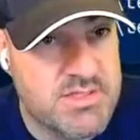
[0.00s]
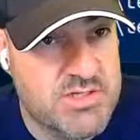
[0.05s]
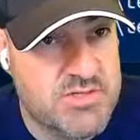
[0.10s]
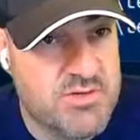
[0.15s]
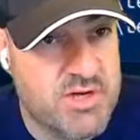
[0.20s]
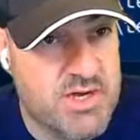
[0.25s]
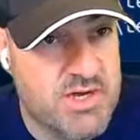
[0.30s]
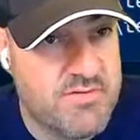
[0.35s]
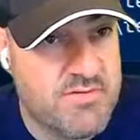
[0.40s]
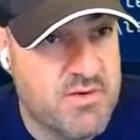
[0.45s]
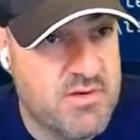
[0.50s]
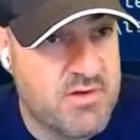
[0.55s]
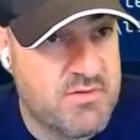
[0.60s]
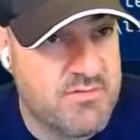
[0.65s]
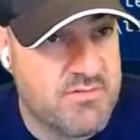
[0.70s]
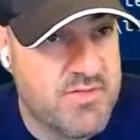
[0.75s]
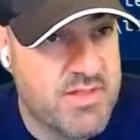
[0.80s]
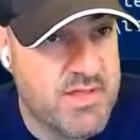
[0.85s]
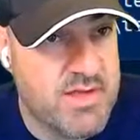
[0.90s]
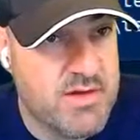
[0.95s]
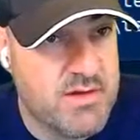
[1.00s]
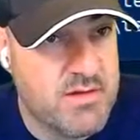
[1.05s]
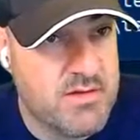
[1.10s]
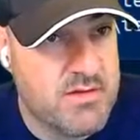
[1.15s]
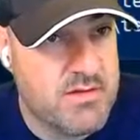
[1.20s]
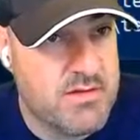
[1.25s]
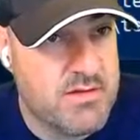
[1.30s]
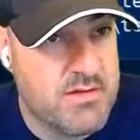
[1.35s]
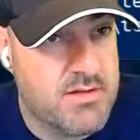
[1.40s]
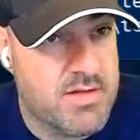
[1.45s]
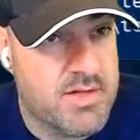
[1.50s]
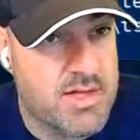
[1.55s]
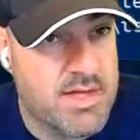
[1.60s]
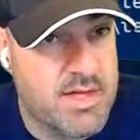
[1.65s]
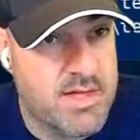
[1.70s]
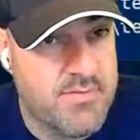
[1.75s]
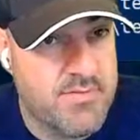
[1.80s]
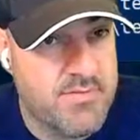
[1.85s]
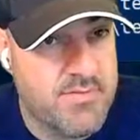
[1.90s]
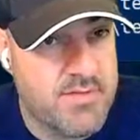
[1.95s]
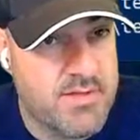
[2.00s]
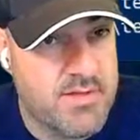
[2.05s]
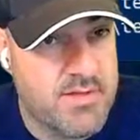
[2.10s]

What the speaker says: drive of there, and